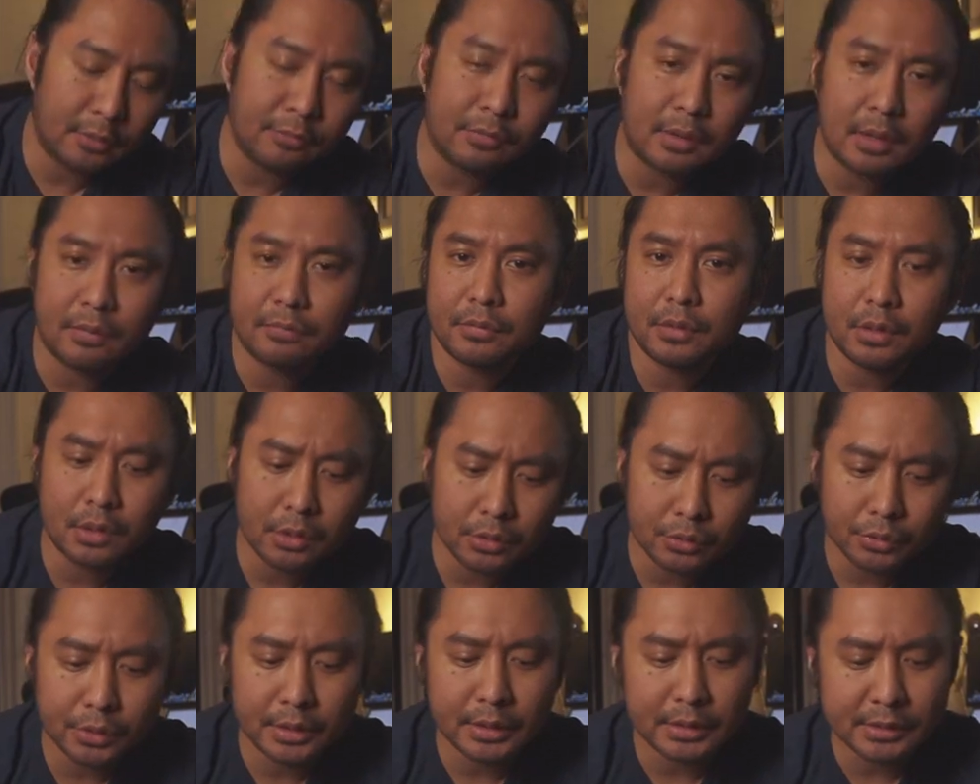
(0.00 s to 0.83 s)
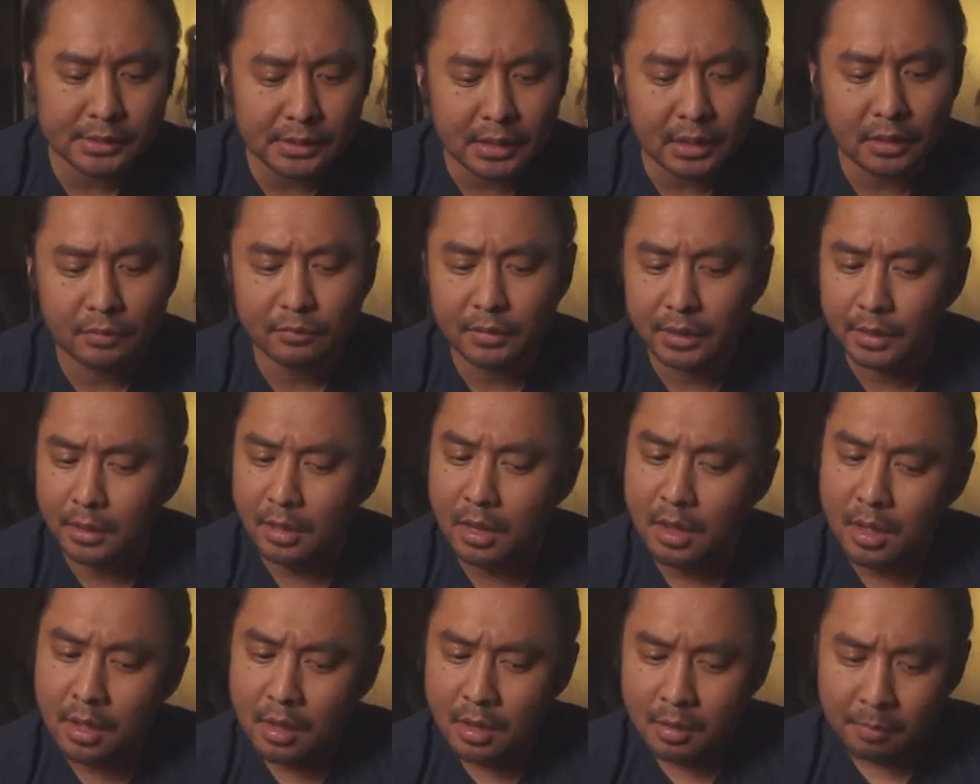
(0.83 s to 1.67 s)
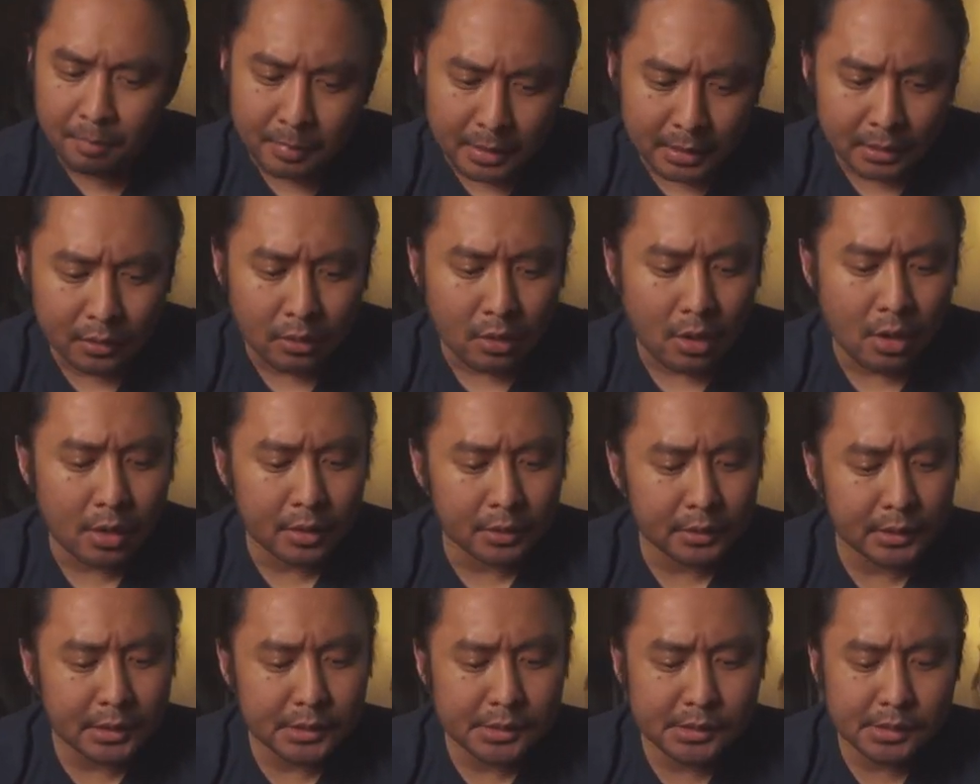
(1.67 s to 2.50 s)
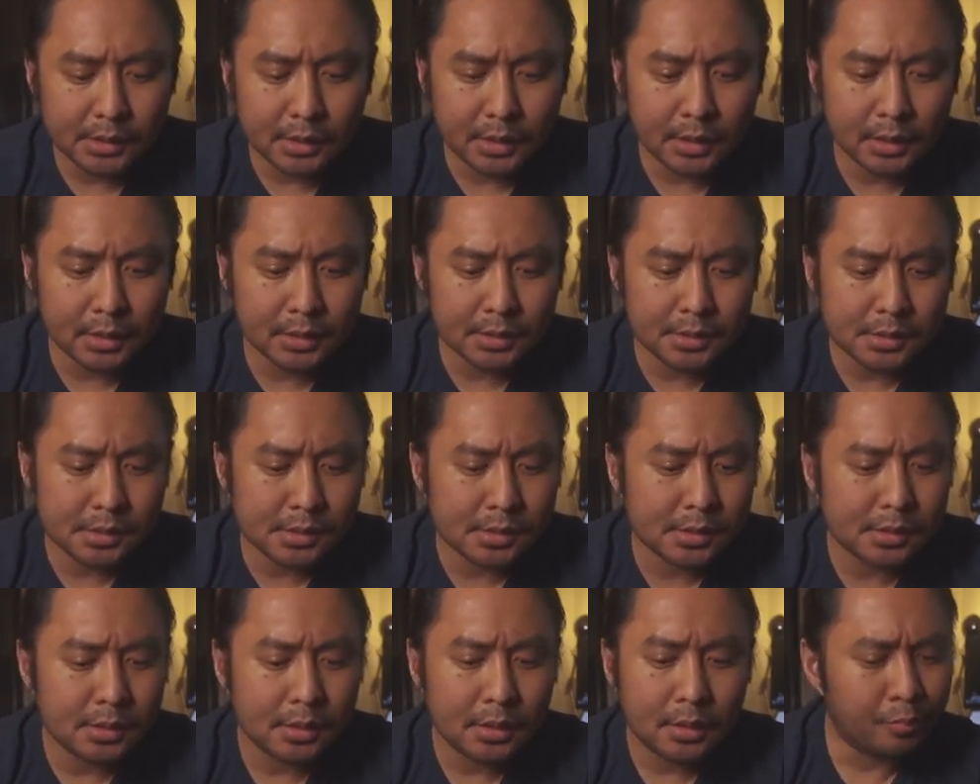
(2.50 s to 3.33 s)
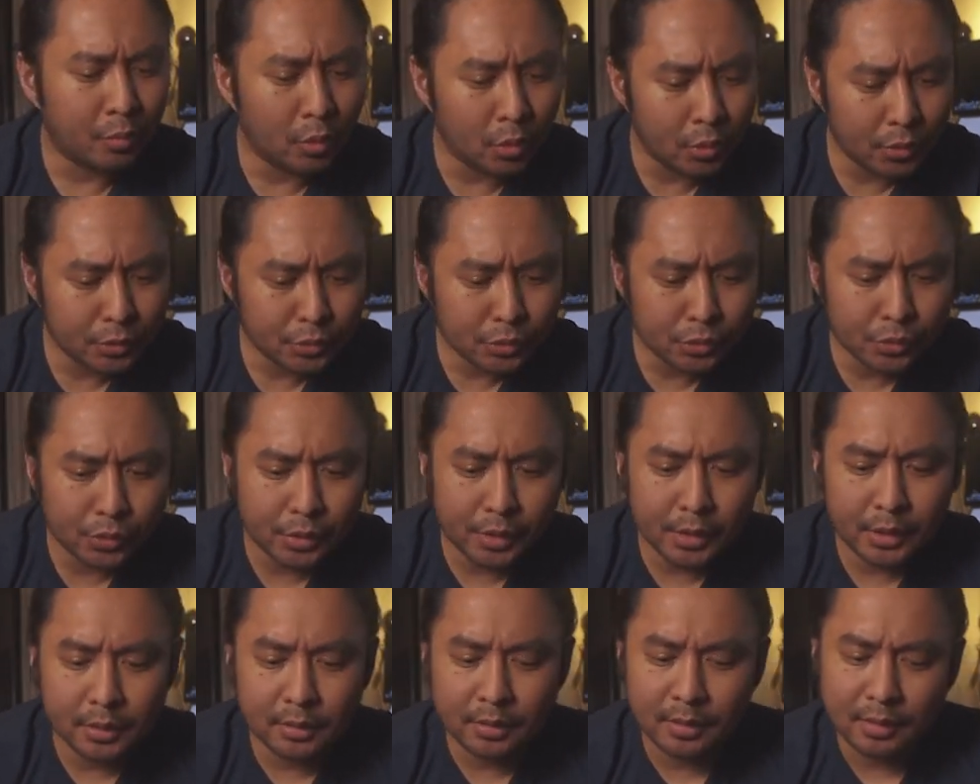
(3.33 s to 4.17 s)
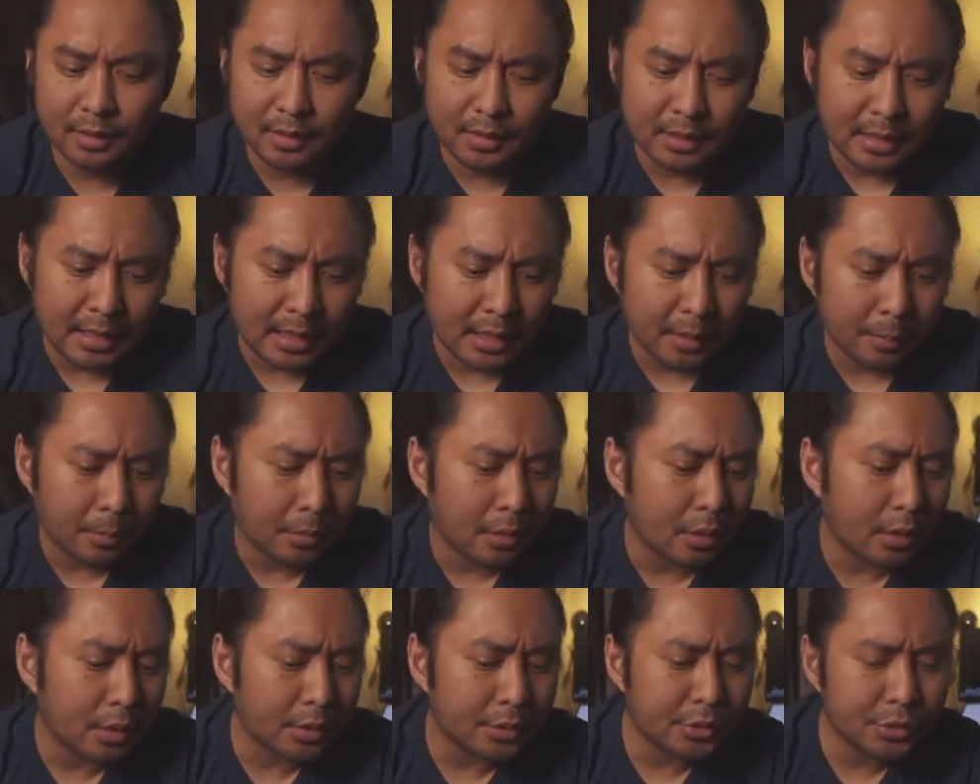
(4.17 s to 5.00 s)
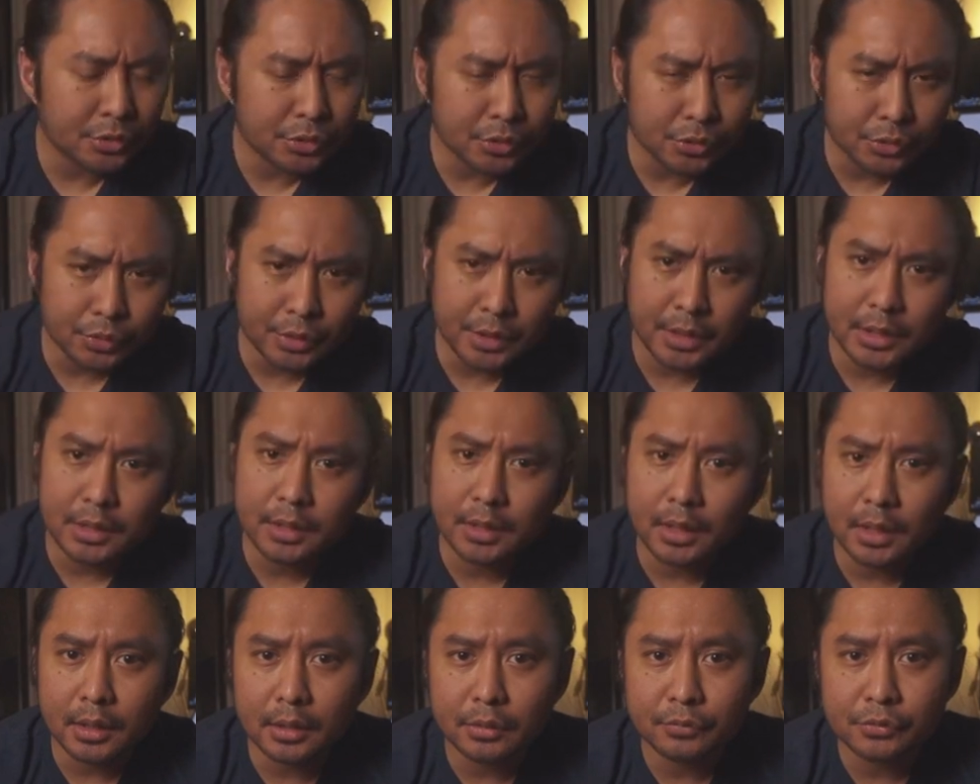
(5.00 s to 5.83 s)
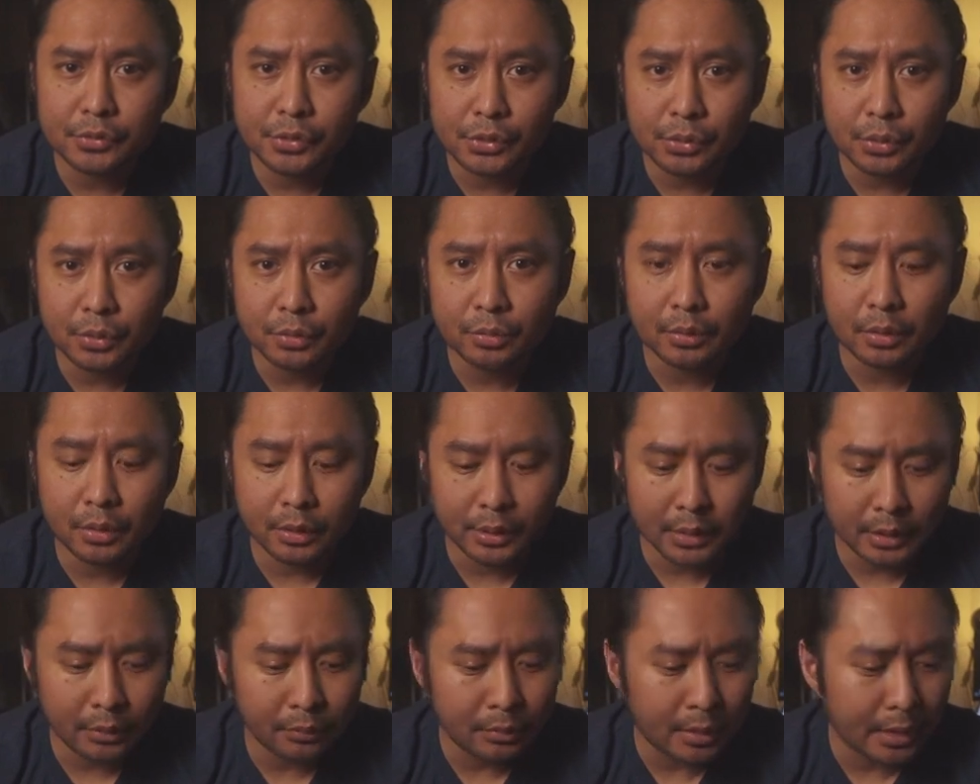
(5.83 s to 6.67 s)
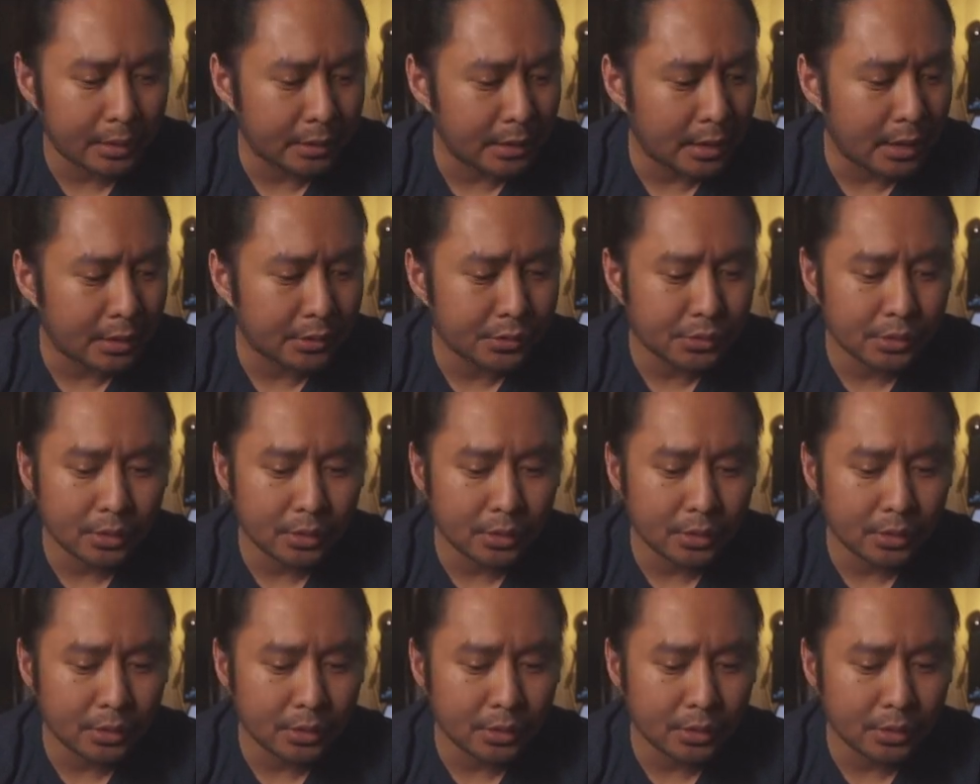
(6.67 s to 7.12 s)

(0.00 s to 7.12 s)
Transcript: 85-100 is kind of like my long distance portrait, glamour, street kind of shoot looking right now.